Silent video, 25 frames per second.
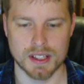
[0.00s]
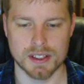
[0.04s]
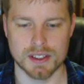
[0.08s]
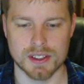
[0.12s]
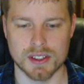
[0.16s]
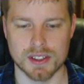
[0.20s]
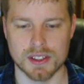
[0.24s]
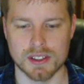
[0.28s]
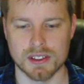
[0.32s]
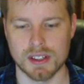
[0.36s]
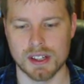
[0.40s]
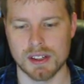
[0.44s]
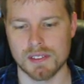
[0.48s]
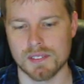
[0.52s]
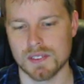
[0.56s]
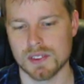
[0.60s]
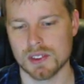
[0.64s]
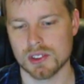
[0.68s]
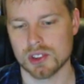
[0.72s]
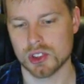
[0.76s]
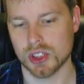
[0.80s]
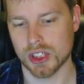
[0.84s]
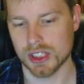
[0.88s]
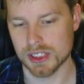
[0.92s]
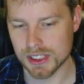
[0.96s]
You can have a
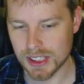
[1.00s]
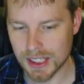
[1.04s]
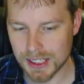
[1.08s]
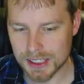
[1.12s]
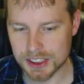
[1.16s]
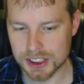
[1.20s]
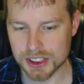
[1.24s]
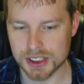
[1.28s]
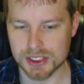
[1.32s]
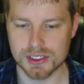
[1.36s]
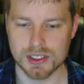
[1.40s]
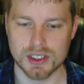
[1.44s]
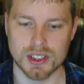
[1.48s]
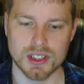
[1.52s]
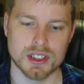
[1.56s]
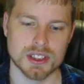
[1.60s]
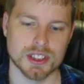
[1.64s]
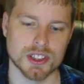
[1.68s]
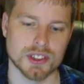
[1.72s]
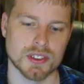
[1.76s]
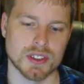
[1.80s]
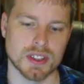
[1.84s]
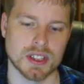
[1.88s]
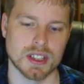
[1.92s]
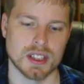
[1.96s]
transaction log.
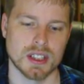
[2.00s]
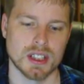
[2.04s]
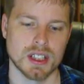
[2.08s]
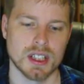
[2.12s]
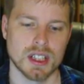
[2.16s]
You can